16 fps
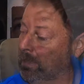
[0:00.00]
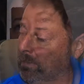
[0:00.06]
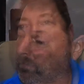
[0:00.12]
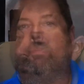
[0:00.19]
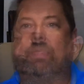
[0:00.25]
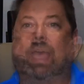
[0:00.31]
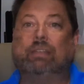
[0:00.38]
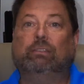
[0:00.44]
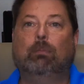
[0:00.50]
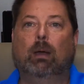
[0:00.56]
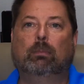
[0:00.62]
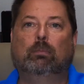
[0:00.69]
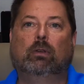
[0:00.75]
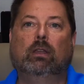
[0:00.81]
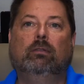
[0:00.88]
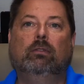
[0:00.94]
That's my
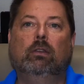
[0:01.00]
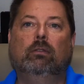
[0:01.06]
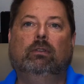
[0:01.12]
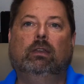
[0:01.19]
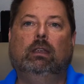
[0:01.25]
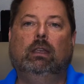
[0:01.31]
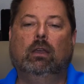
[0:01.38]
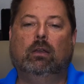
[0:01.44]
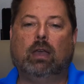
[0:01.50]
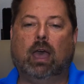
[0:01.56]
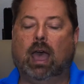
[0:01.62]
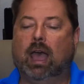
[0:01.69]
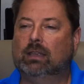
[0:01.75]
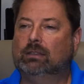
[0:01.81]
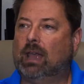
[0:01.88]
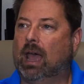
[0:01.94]
preview video,
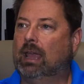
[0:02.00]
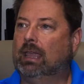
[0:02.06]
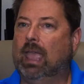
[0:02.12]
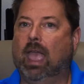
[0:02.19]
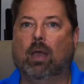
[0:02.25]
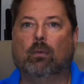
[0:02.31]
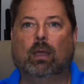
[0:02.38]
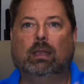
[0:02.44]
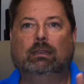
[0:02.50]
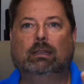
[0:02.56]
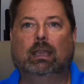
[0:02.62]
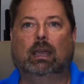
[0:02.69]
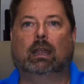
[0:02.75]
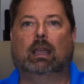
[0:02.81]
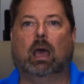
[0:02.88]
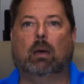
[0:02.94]
guys. I can't wait to
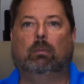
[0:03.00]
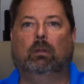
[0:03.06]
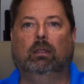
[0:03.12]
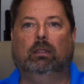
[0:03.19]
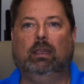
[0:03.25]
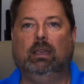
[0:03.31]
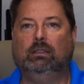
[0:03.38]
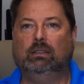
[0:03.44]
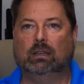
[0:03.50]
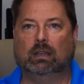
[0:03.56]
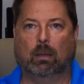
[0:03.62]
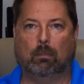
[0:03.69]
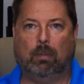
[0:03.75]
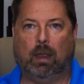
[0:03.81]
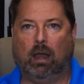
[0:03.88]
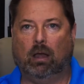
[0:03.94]
get a couple of these and
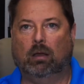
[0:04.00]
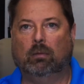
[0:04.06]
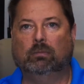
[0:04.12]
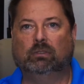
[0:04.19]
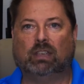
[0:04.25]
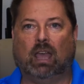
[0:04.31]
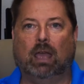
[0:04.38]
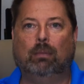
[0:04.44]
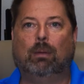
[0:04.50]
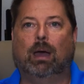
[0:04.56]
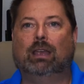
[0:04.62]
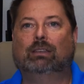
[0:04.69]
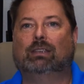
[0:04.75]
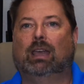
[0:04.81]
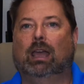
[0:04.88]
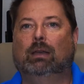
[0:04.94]
compare them side by
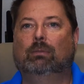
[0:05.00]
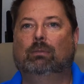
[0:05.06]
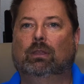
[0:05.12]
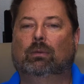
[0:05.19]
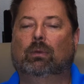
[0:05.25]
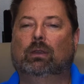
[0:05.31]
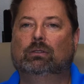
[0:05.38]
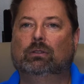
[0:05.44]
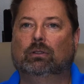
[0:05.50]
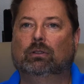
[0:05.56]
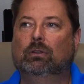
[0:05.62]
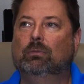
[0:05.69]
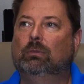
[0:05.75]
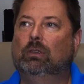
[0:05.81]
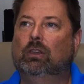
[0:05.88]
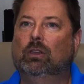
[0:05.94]
side original
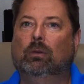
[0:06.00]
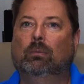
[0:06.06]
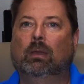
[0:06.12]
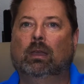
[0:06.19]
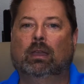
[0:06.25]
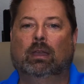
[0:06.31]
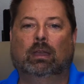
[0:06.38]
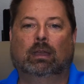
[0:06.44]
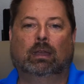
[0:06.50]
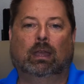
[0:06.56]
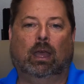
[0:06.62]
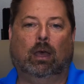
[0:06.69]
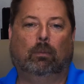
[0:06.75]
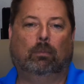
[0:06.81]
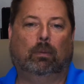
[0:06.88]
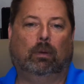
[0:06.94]
Lume Cube.
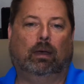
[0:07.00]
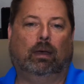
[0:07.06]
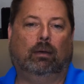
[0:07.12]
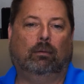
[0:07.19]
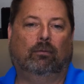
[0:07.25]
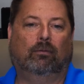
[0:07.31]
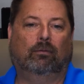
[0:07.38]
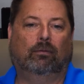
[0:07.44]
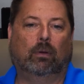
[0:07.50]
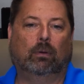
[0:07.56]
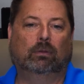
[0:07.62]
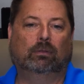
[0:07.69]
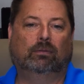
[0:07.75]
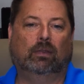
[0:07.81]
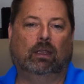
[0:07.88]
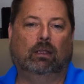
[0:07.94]
Help
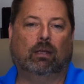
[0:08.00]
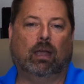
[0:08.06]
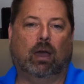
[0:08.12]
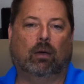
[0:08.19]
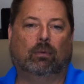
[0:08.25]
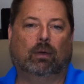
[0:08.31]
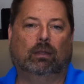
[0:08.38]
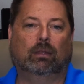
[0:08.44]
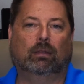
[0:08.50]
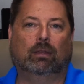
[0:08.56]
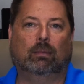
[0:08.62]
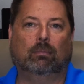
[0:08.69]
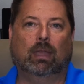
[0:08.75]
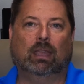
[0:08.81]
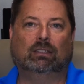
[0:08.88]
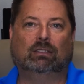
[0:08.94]
folks figure out whether it
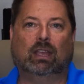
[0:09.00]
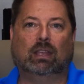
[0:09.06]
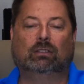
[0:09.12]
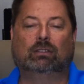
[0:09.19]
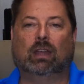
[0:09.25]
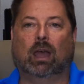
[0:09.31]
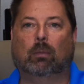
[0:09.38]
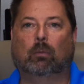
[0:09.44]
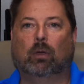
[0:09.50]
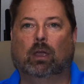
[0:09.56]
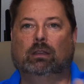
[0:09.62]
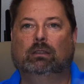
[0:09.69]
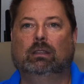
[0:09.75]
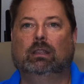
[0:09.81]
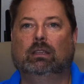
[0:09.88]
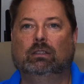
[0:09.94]
makes sense to
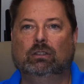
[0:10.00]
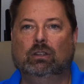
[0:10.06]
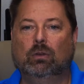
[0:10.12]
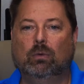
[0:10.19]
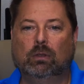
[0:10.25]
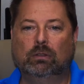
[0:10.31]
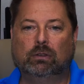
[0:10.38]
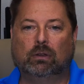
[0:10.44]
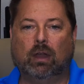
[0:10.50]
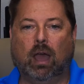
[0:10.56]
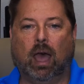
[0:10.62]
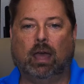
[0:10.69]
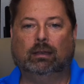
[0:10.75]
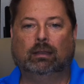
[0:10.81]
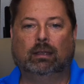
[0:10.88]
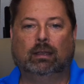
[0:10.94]
upgrade to these new ones or
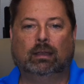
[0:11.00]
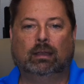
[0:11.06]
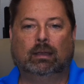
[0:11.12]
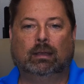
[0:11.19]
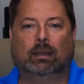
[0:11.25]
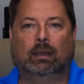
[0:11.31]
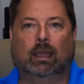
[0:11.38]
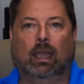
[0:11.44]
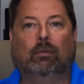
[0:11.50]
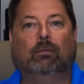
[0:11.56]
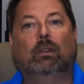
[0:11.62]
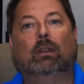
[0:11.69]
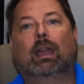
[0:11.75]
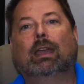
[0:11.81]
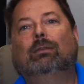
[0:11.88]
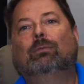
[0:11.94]
not. If you
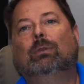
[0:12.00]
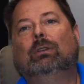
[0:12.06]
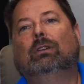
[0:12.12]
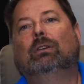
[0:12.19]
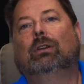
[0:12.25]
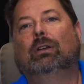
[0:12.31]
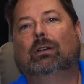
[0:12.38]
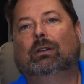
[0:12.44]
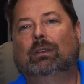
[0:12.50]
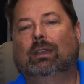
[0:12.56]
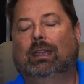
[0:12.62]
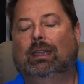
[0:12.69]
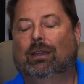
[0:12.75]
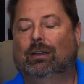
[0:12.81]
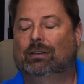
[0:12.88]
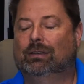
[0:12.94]
liked what you heard
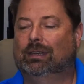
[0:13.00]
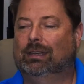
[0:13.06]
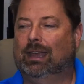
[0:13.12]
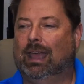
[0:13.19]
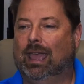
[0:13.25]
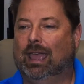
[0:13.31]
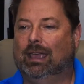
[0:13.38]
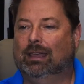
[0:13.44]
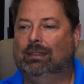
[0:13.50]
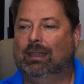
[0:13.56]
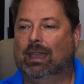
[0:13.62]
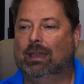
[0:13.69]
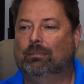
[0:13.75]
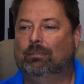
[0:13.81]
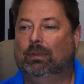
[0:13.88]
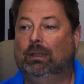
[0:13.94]
here today,
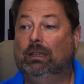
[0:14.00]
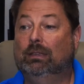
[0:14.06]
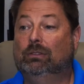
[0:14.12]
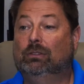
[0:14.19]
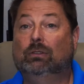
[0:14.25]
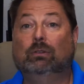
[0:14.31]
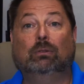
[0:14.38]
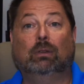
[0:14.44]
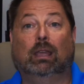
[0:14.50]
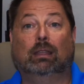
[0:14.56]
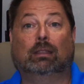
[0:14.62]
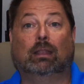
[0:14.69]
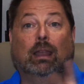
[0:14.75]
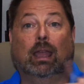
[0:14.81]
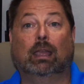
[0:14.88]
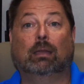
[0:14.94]
then please do hit
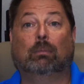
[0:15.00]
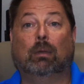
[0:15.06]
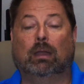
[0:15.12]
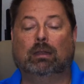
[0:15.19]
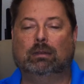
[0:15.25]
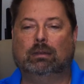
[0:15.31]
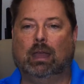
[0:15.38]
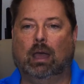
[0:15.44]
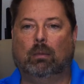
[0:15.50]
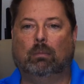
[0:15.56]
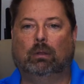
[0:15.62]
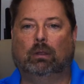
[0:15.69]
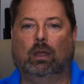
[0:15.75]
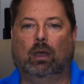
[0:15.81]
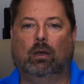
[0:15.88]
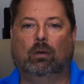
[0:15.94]
the like button down
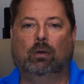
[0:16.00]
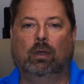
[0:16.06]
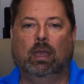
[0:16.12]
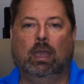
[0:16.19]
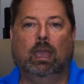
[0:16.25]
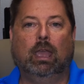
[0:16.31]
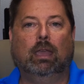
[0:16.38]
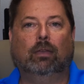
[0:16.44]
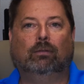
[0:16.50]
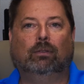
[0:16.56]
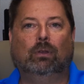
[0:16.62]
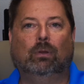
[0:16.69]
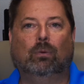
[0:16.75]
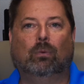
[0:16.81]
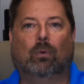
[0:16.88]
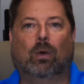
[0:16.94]
below. If
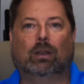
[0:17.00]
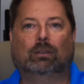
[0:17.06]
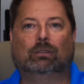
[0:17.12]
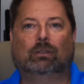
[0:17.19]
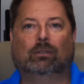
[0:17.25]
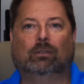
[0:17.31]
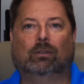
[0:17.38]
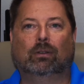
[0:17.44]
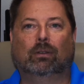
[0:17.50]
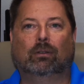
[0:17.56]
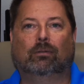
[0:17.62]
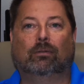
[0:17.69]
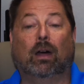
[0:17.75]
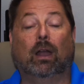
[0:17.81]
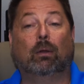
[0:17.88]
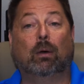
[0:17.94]
you want to
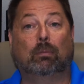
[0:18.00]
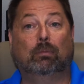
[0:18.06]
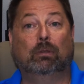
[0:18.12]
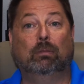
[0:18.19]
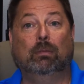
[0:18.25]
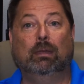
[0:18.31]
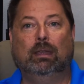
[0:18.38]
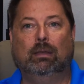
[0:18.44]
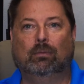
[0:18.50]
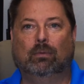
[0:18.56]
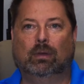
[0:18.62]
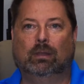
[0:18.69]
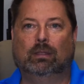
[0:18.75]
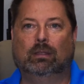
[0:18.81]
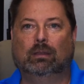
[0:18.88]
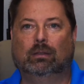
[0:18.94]
follow up with me
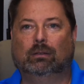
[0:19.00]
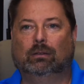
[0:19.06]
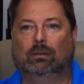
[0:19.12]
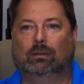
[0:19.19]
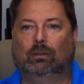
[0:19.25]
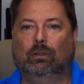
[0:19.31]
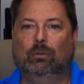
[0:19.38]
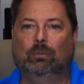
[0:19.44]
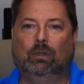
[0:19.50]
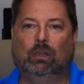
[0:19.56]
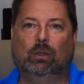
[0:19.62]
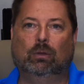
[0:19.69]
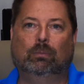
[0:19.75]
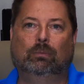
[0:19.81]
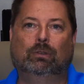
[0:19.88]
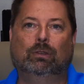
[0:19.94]
when the Lume
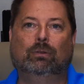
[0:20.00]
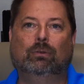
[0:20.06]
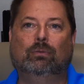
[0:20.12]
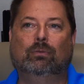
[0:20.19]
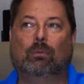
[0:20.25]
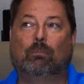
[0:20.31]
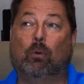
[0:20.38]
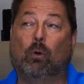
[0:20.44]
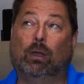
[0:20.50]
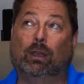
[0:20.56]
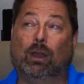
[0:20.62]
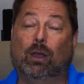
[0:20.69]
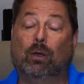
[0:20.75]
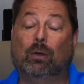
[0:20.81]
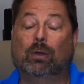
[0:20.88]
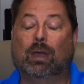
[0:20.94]
Cube
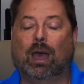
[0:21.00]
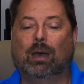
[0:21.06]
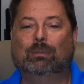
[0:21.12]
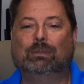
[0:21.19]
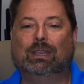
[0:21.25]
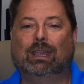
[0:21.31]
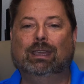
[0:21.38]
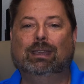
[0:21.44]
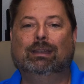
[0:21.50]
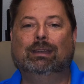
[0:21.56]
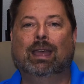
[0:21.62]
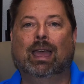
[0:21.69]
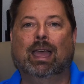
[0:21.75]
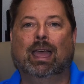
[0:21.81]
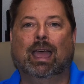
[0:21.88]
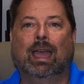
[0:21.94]
2.0 comes in,
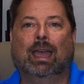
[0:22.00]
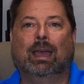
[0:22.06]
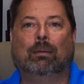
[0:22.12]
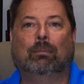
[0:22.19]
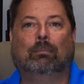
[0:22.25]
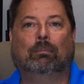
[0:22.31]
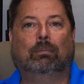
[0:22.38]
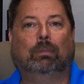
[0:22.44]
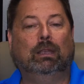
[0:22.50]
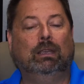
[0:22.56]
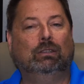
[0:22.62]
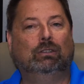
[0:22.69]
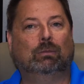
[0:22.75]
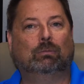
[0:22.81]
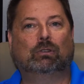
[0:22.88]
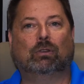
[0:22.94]

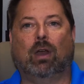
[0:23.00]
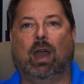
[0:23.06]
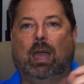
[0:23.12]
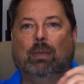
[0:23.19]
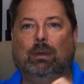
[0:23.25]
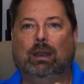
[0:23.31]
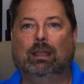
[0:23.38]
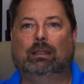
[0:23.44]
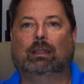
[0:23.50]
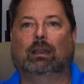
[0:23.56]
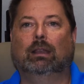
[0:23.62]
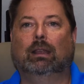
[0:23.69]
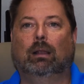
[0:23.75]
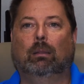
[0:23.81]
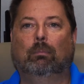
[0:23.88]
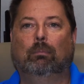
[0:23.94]
please subscribe and hit the
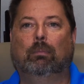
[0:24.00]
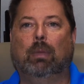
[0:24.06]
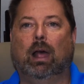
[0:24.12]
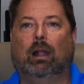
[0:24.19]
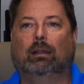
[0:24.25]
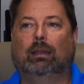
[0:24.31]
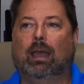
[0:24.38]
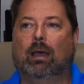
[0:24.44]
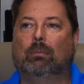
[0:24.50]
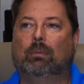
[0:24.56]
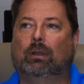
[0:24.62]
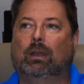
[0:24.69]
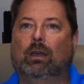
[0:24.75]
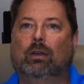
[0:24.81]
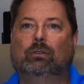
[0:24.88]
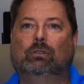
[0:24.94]
little bell down
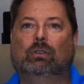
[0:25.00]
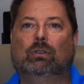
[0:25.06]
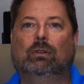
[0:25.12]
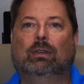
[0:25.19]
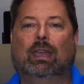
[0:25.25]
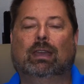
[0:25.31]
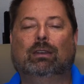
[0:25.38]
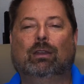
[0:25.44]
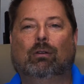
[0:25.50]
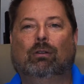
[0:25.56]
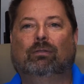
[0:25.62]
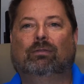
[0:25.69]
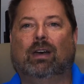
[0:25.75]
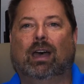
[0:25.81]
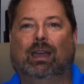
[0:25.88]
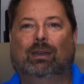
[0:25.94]
below so you get
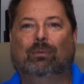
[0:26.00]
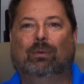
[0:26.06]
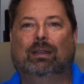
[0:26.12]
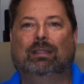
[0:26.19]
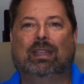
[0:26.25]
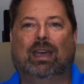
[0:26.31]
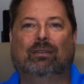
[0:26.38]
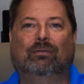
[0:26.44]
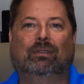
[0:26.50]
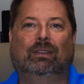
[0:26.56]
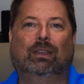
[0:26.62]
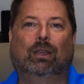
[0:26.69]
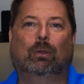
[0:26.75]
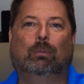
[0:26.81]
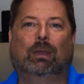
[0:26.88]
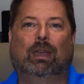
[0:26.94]
notified when that
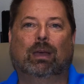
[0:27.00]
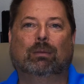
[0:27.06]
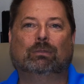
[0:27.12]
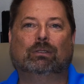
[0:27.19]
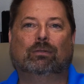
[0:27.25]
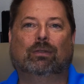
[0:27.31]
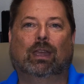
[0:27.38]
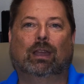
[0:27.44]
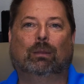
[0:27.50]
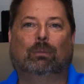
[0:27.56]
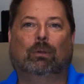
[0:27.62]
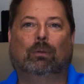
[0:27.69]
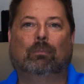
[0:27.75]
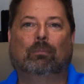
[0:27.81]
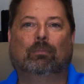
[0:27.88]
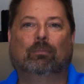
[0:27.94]
video becomes available.